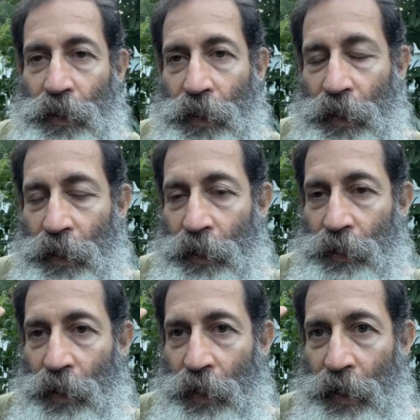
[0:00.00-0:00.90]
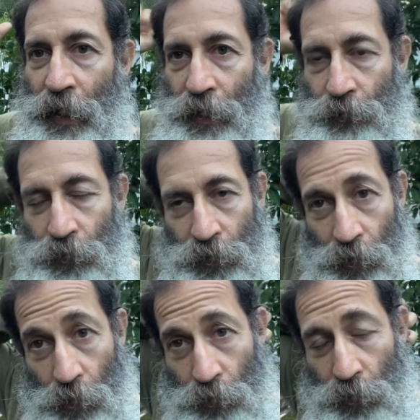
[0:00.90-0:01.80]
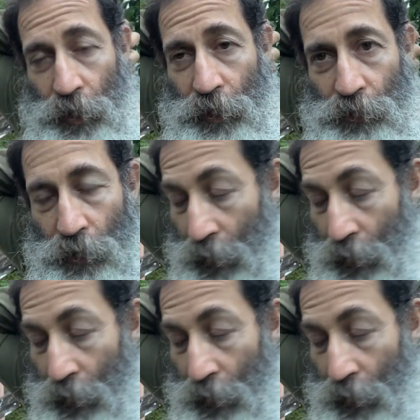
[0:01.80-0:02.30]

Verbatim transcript: and I have Oro Negro.